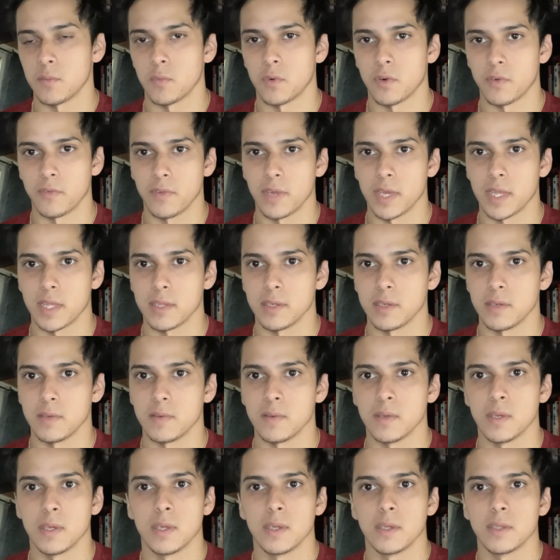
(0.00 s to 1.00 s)
more value
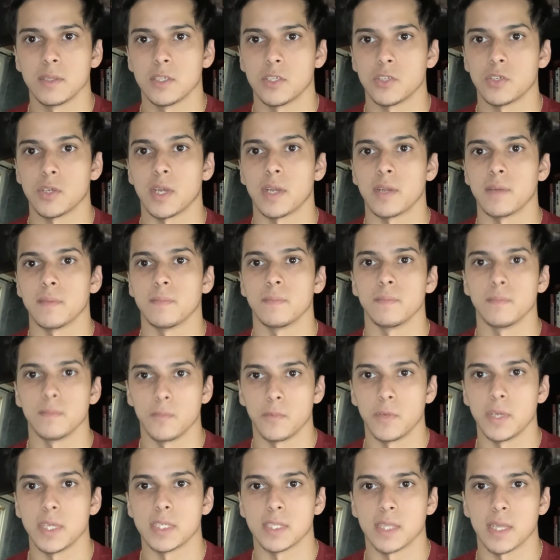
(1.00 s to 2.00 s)
to try to
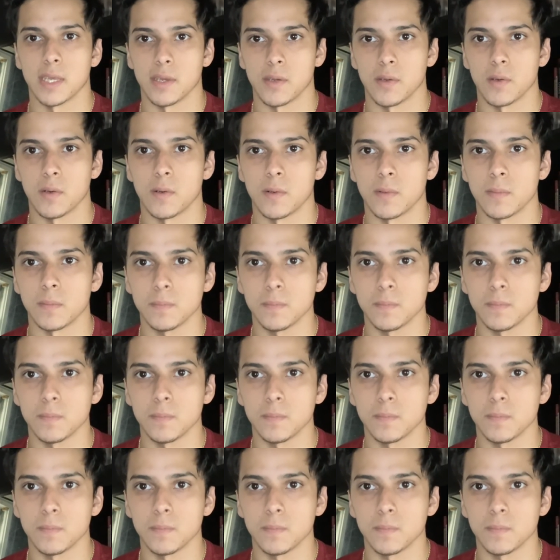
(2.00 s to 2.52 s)
reach that goal.